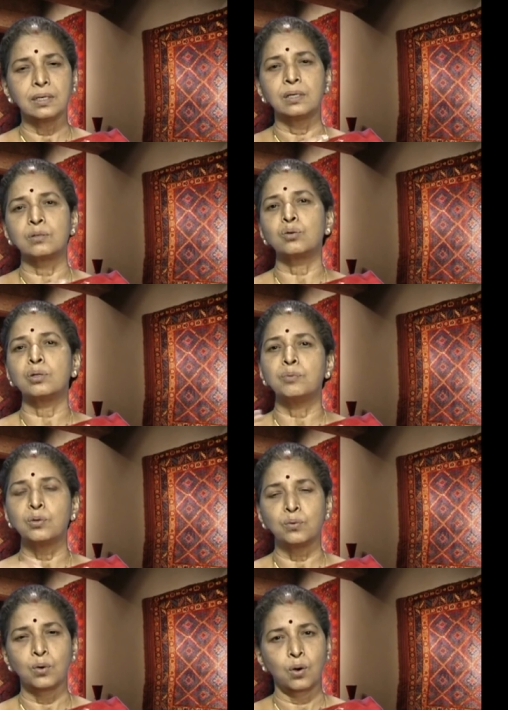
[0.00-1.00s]
to remove
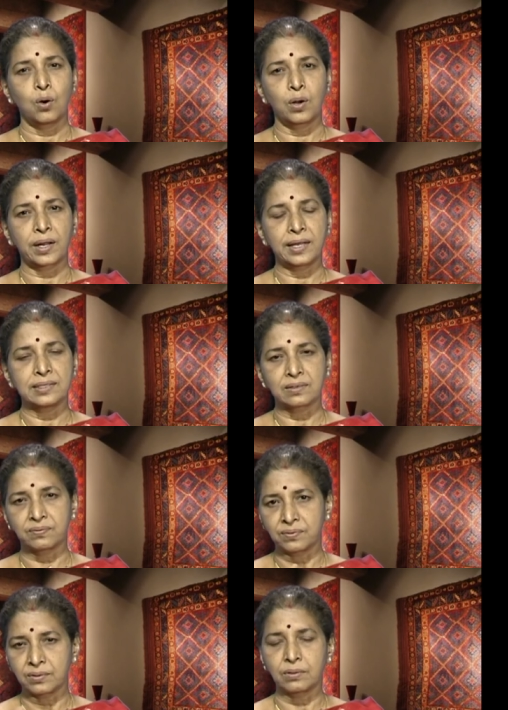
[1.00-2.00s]
all kinds of
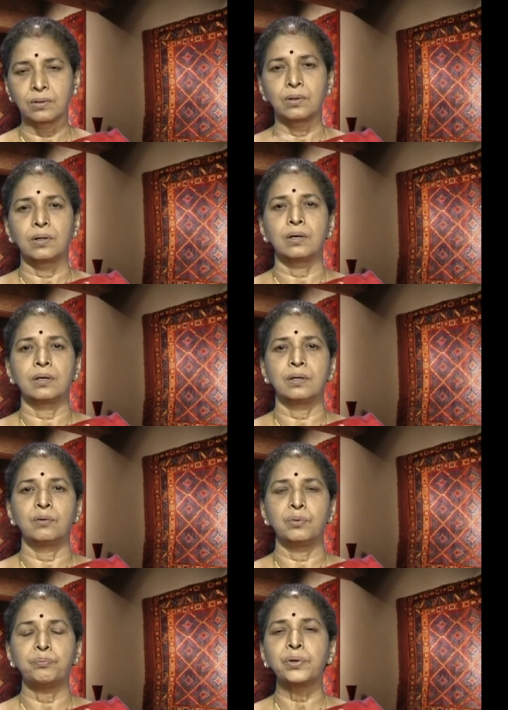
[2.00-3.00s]
you know
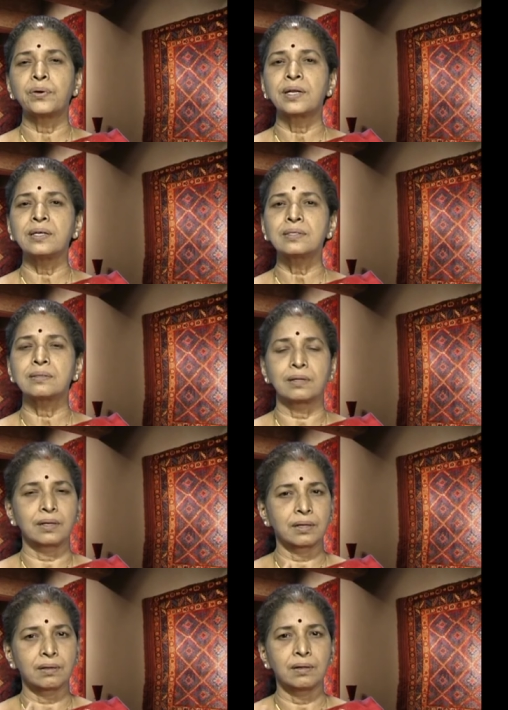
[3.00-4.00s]
impurities and
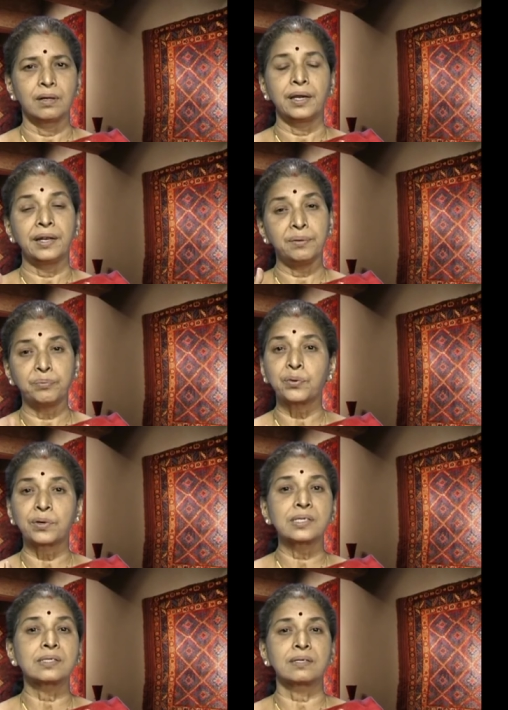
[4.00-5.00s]
any
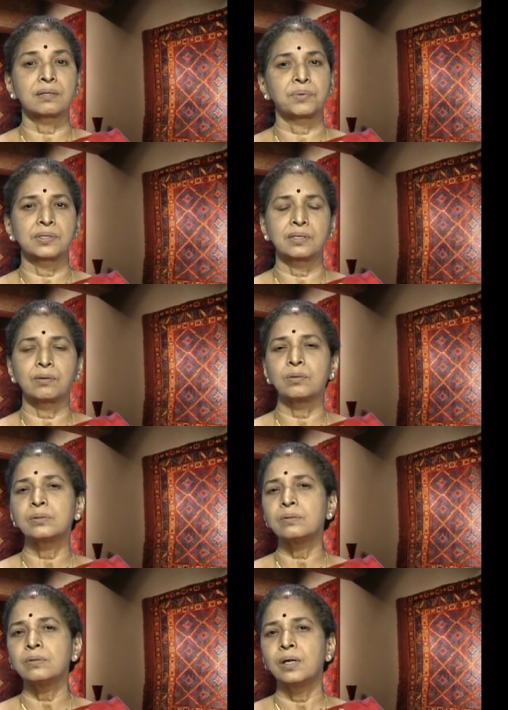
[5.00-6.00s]
impurities that are present
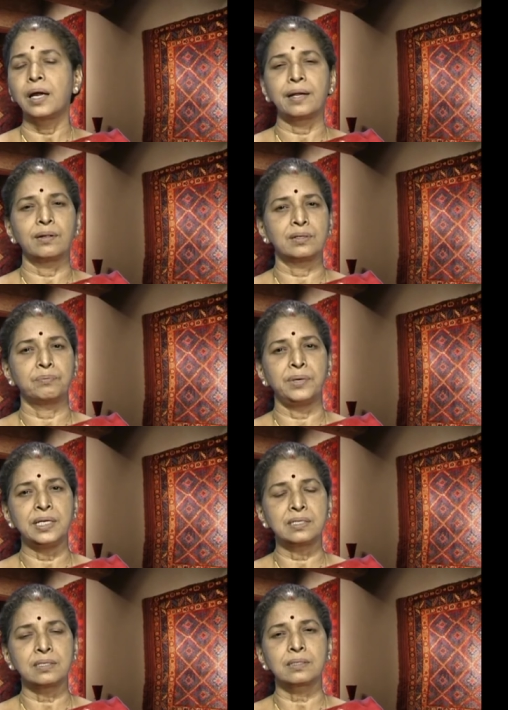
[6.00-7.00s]
also and other
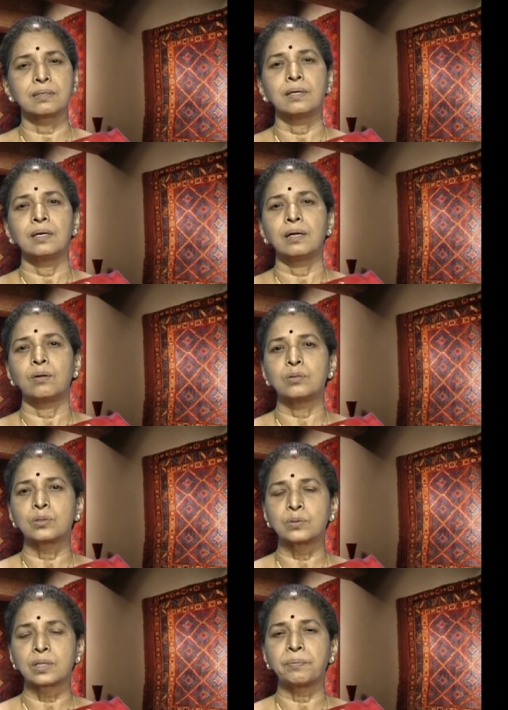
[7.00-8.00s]
bleaches and also
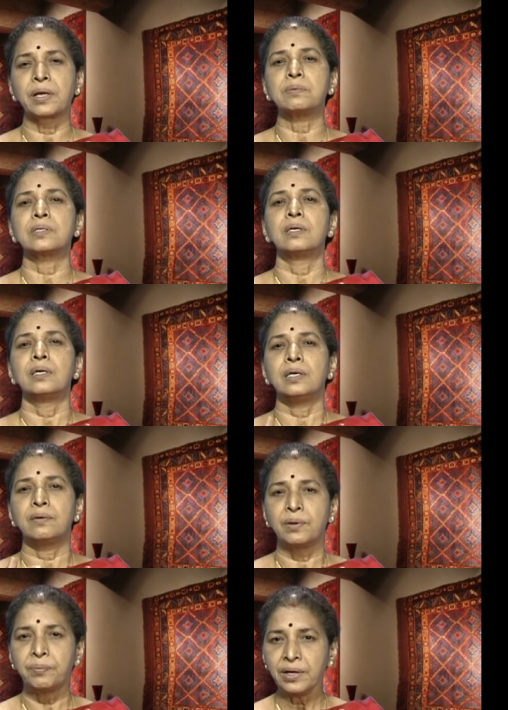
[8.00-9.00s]
sometimes it
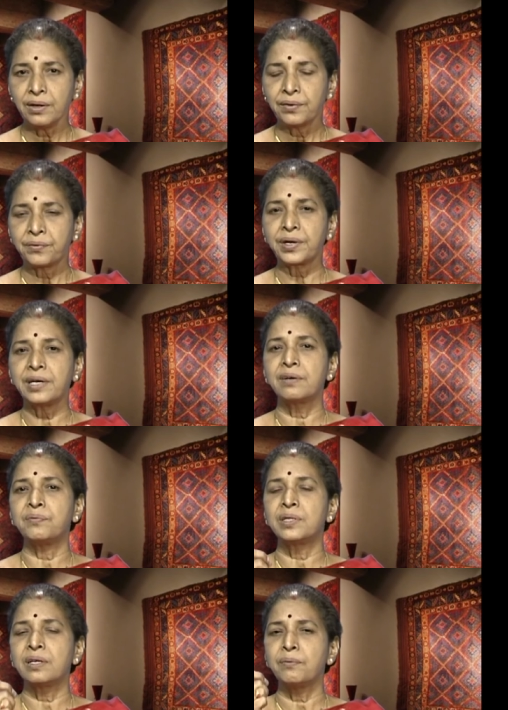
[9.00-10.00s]
will be treated with
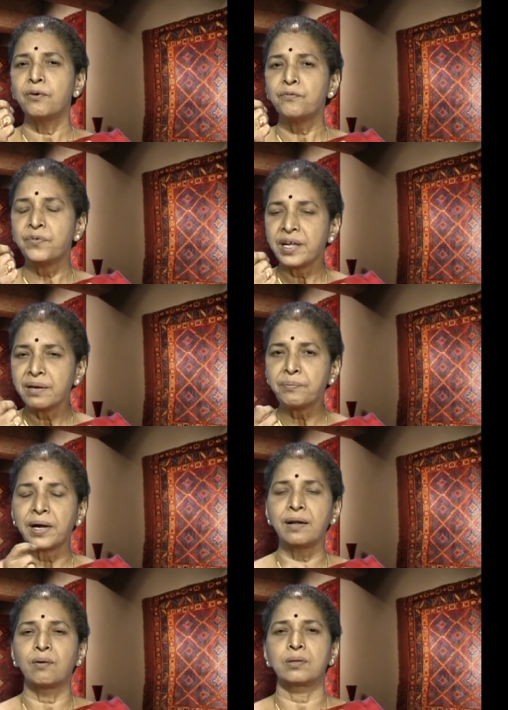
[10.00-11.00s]
a very
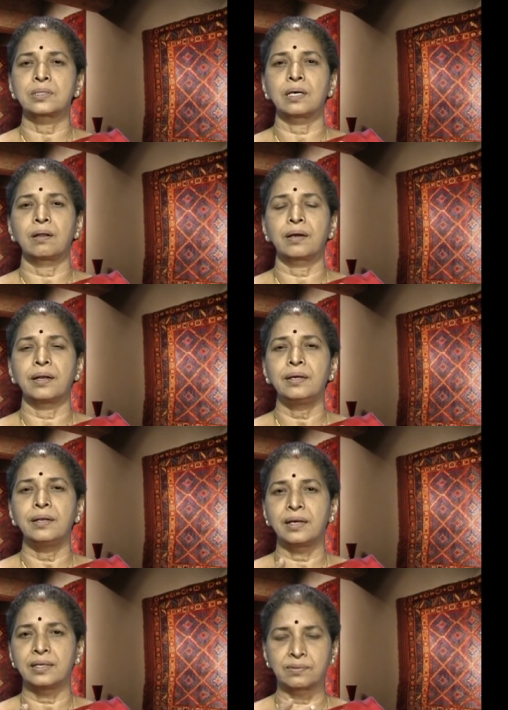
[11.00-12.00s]
mild alkali in
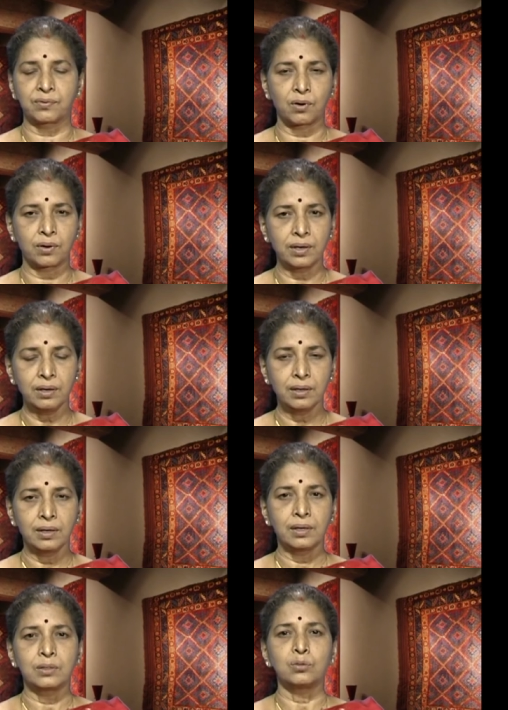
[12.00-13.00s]
case of cotton
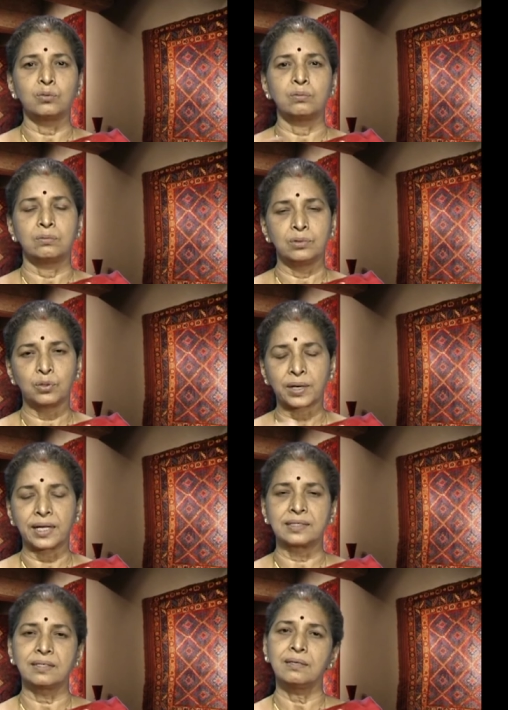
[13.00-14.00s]
to neutralize
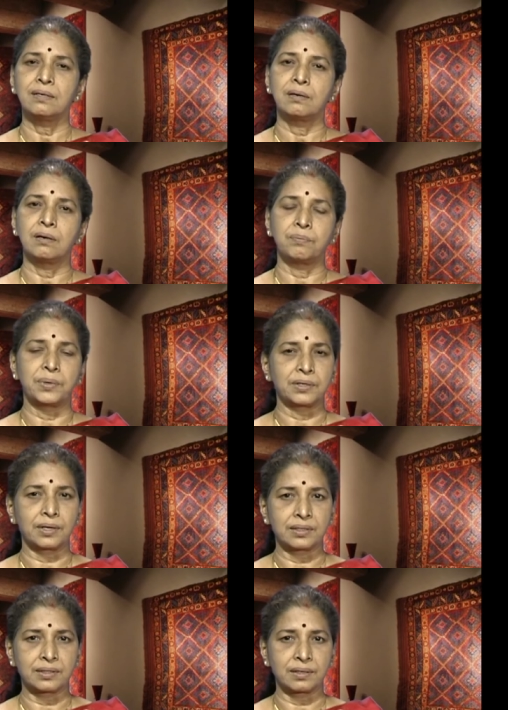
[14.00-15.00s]
the uh, particular
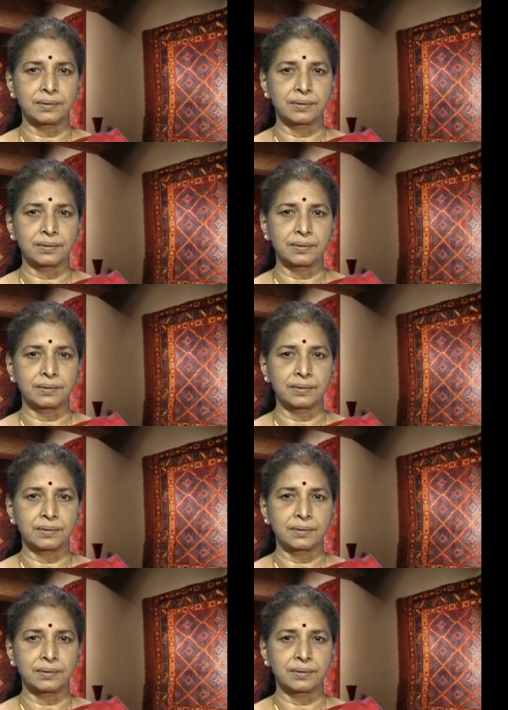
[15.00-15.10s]
thing.